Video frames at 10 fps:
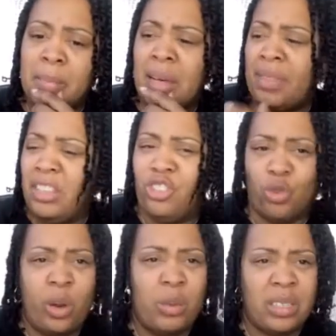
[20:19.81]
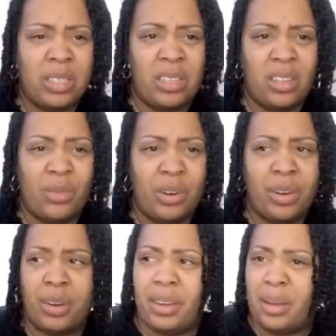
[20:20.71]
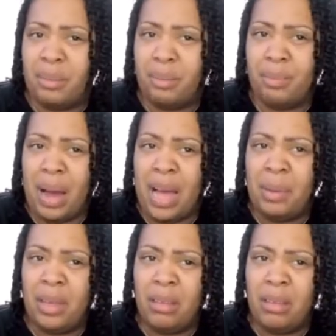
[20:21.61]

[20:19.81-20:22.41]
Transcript: I think Joy was sitting over there and Bobby.